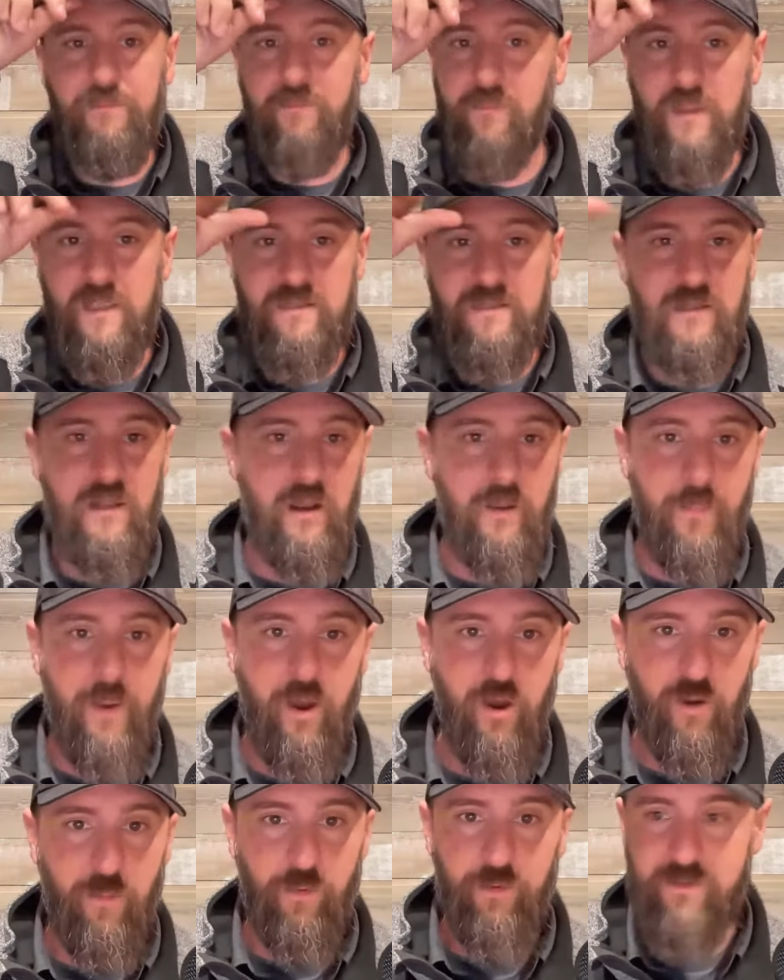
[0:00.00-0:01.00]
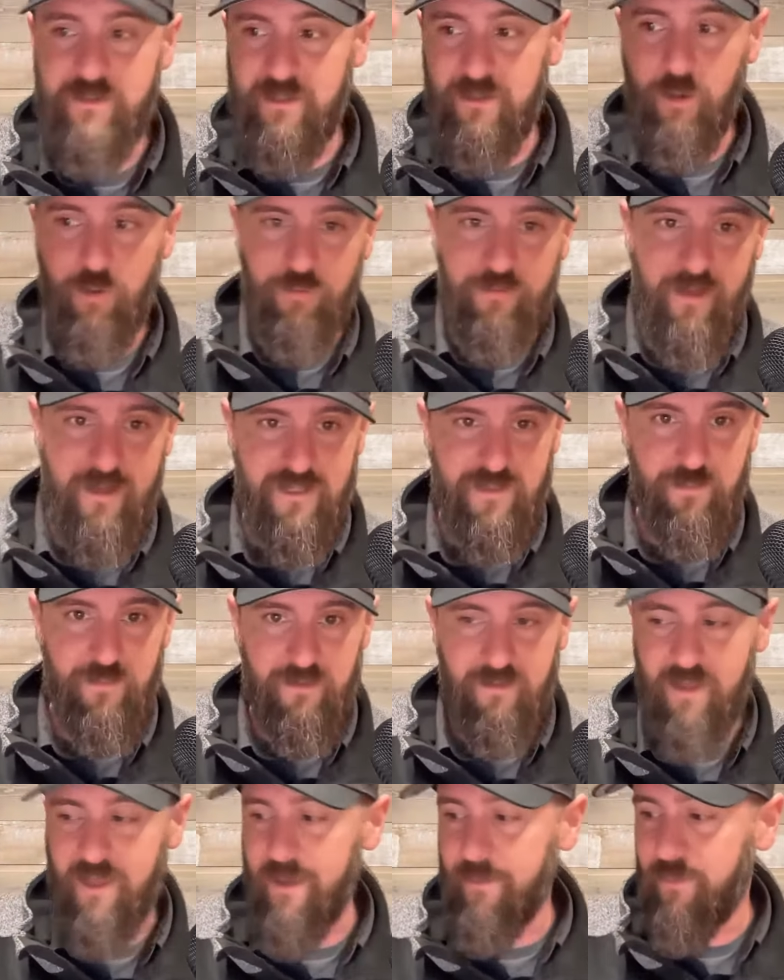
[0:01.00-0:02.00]
it's not a parable, it's an Old Testament
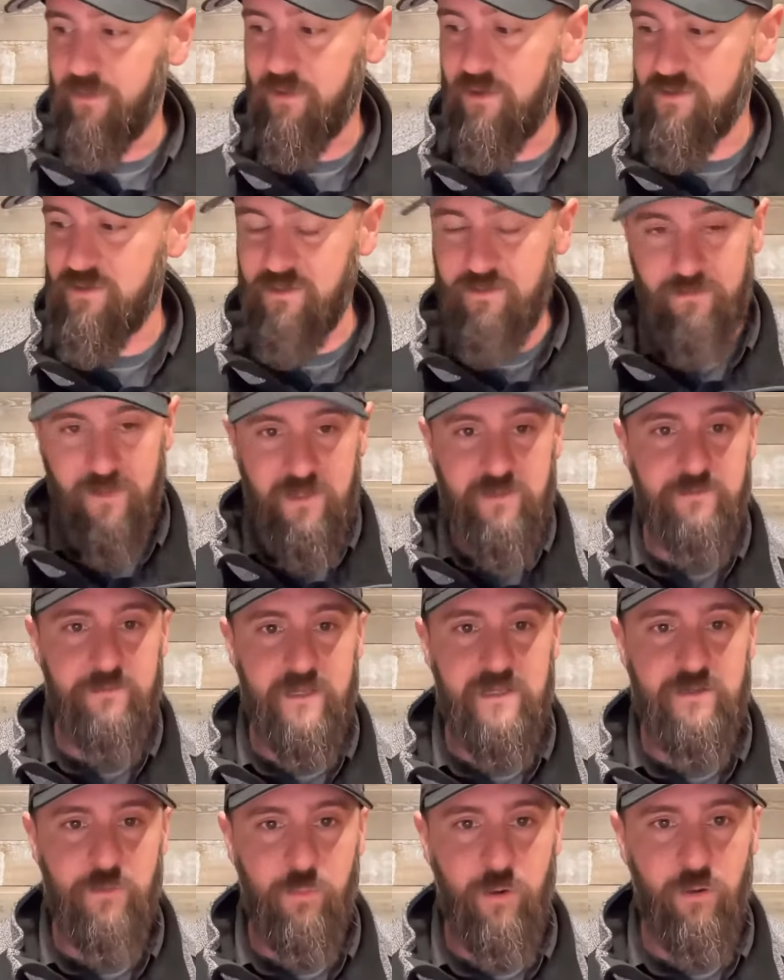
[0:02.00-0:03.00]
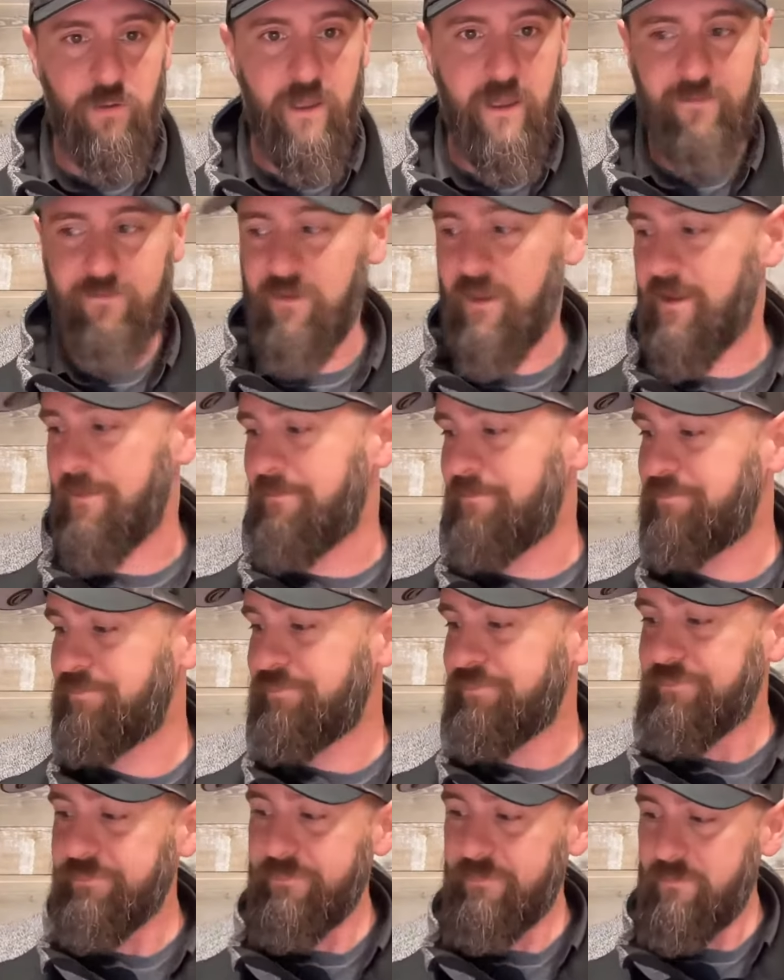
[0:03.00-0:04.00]
thing, but there's a it's a real life thing
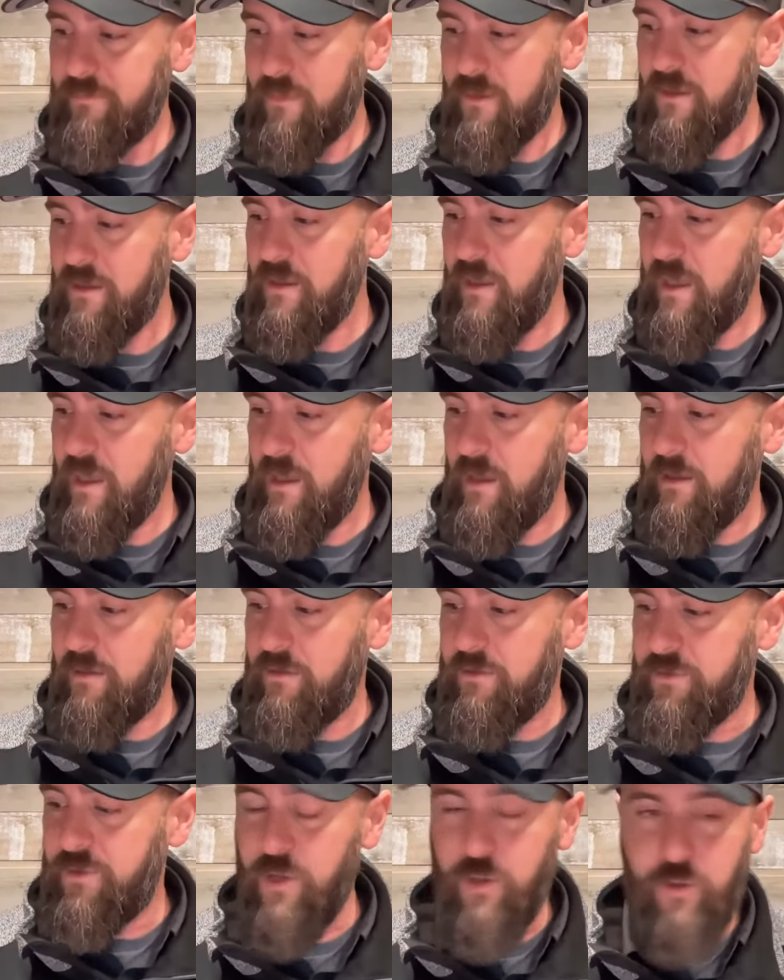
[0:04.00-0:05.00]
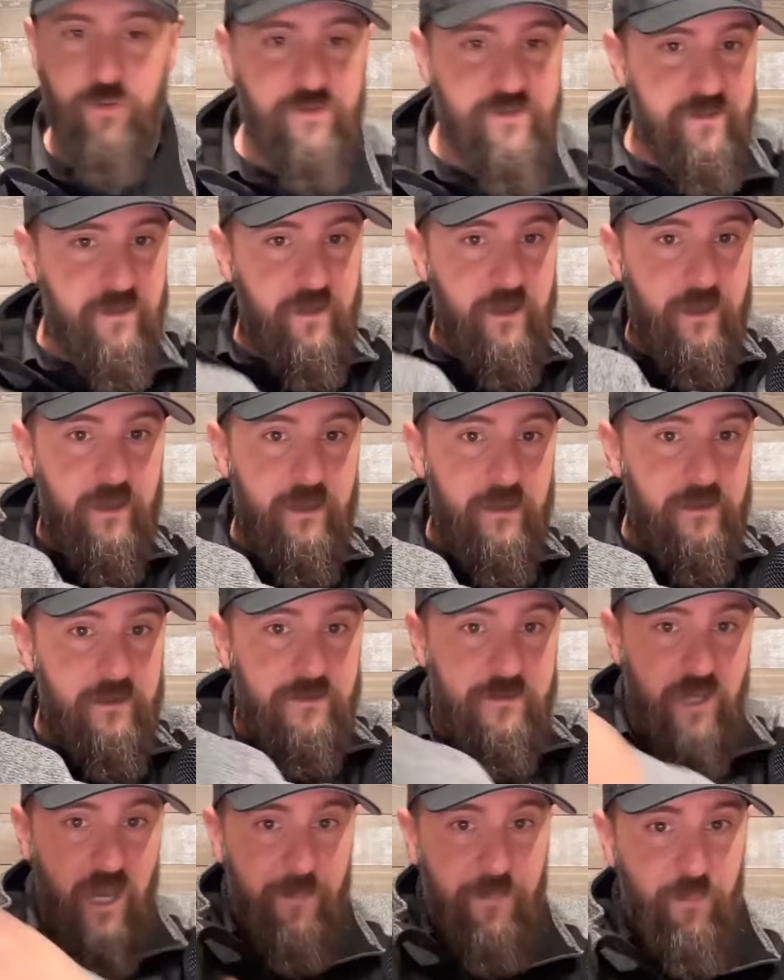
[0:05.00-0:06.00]
dudes
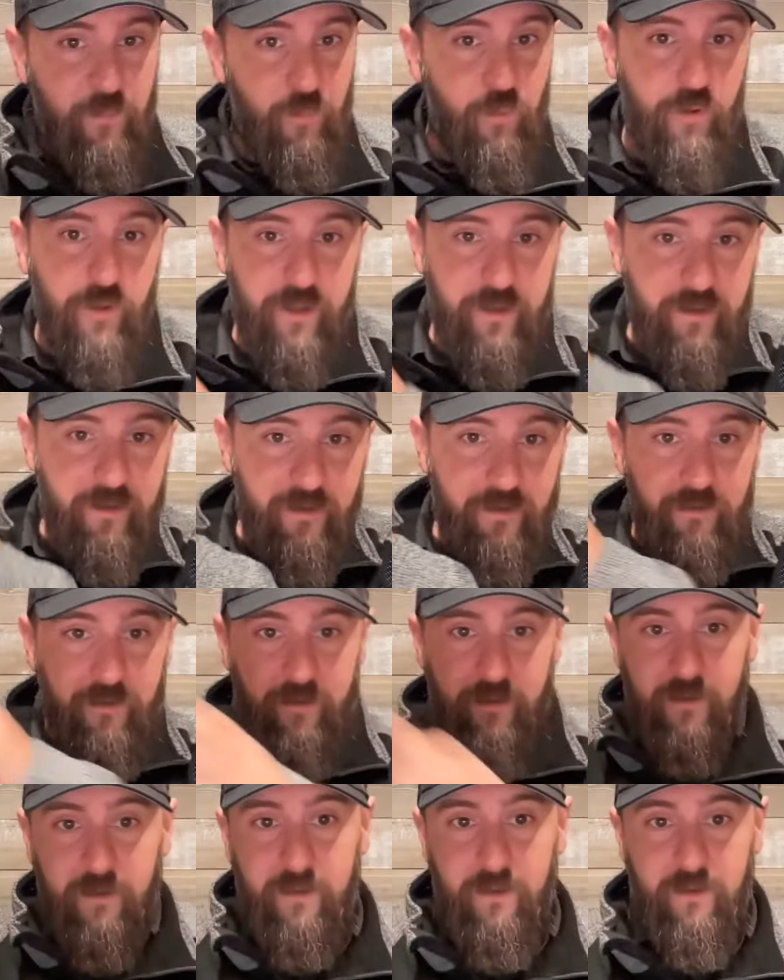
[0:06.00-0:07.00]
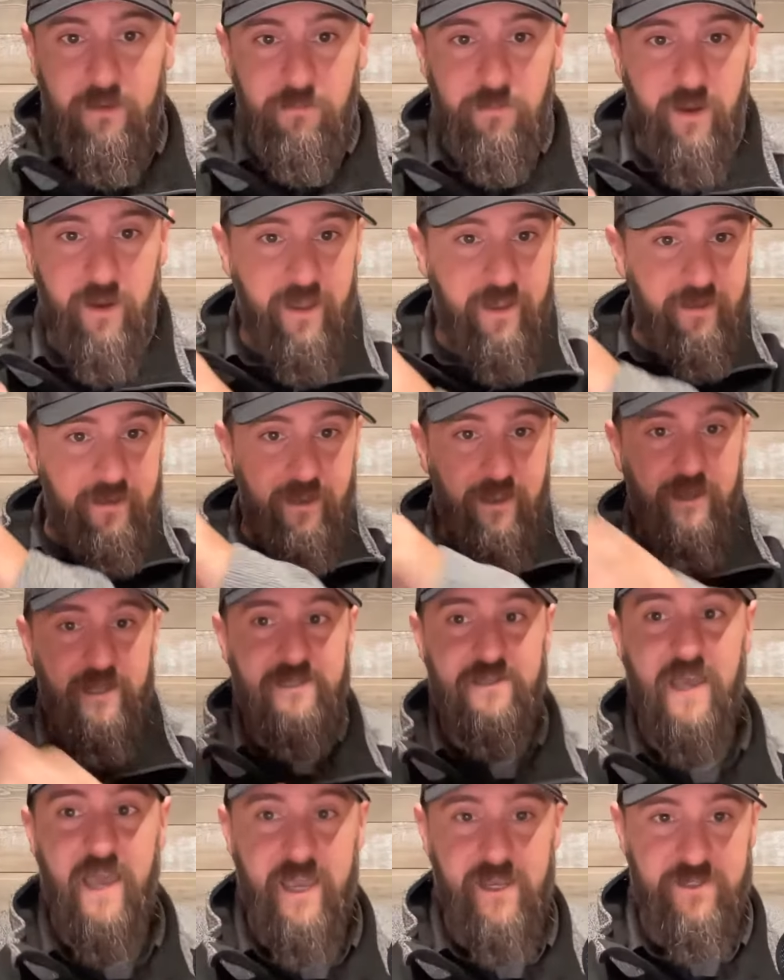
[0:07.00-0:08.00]
chopping wood, right? And his
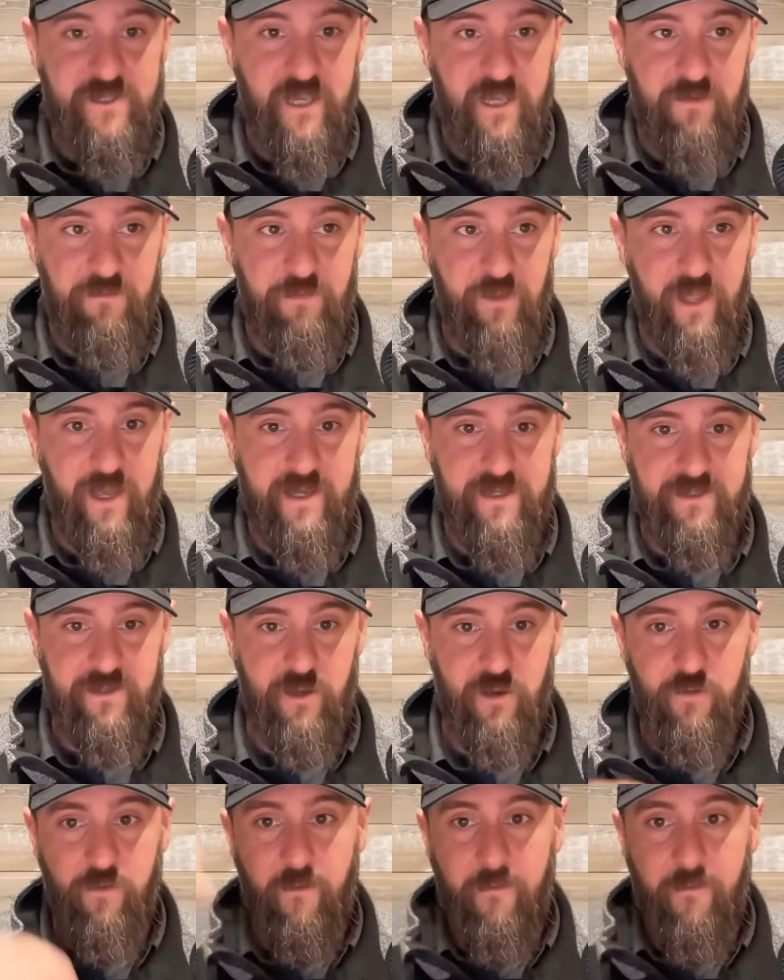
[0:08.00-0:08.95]
axe head flies off.